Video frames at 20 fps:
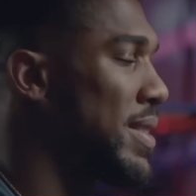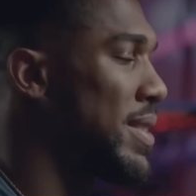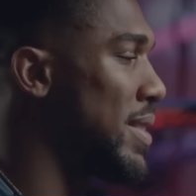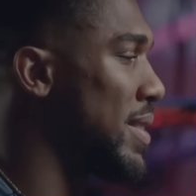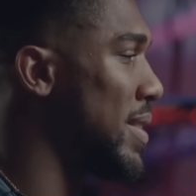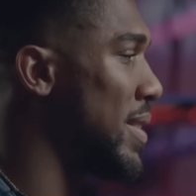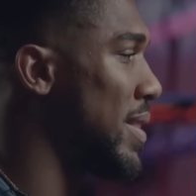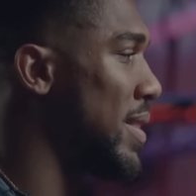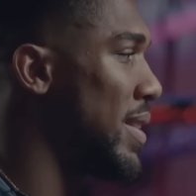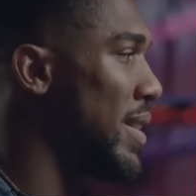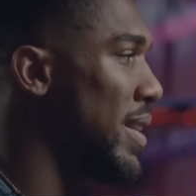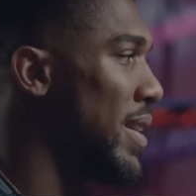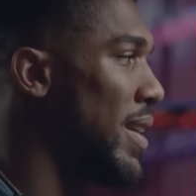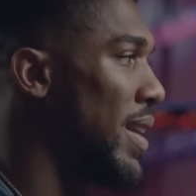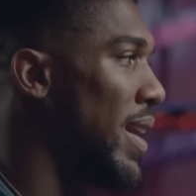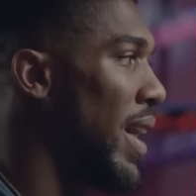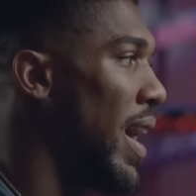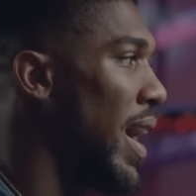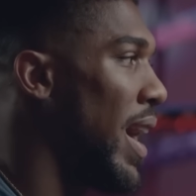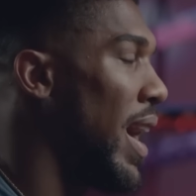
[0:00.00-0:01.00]
you come
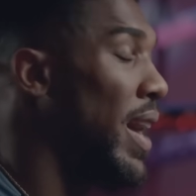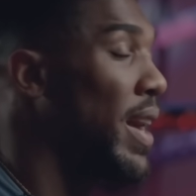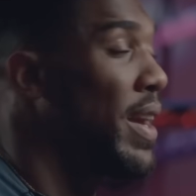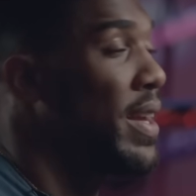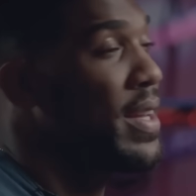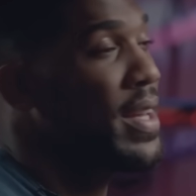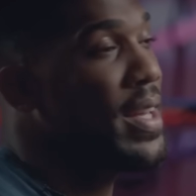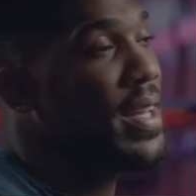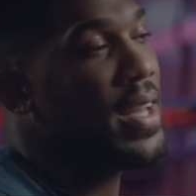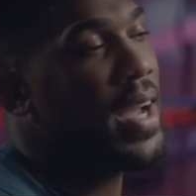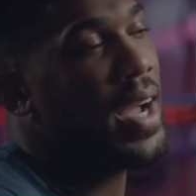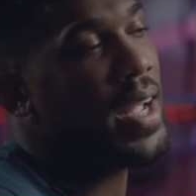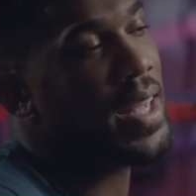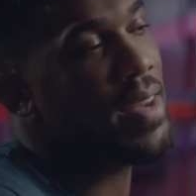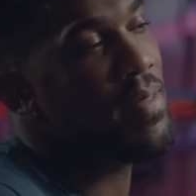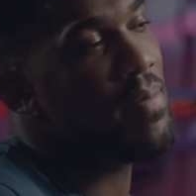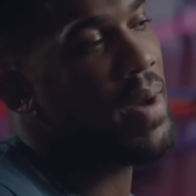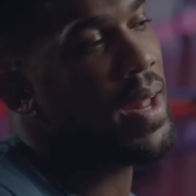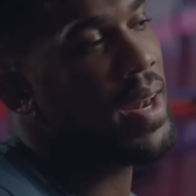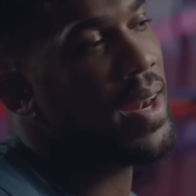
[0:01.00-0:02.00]
across it. I, I
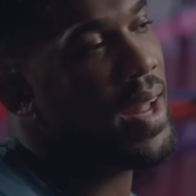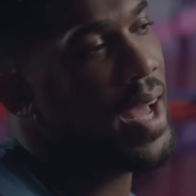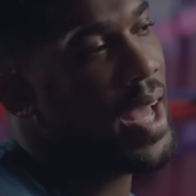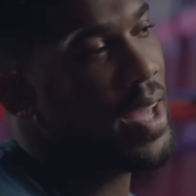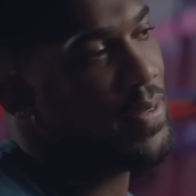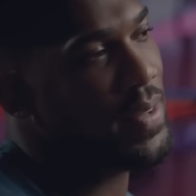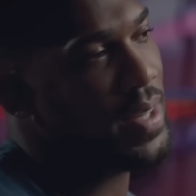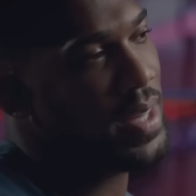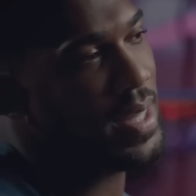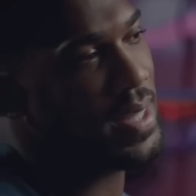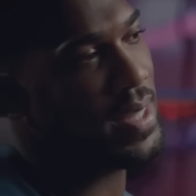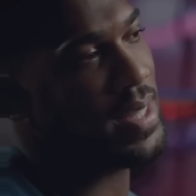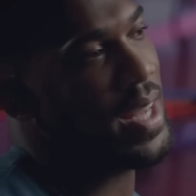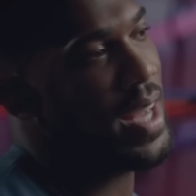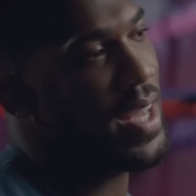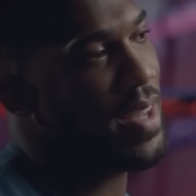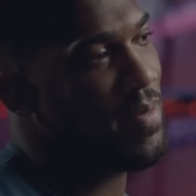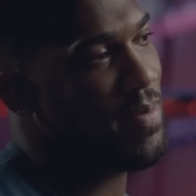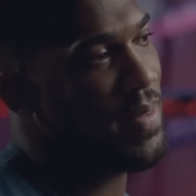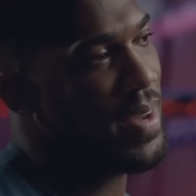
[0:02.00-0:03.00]
give my life to this
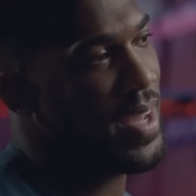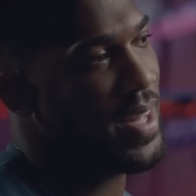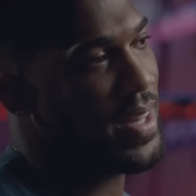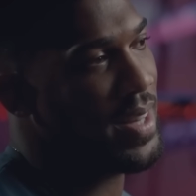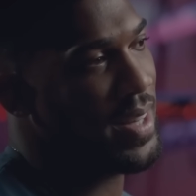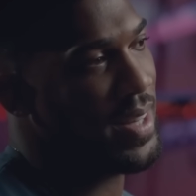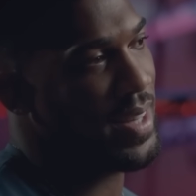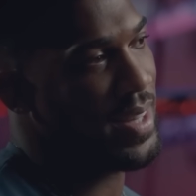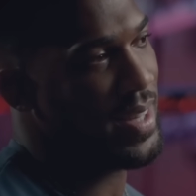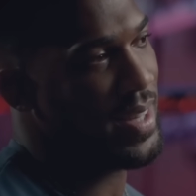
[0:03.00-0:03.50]
game, man.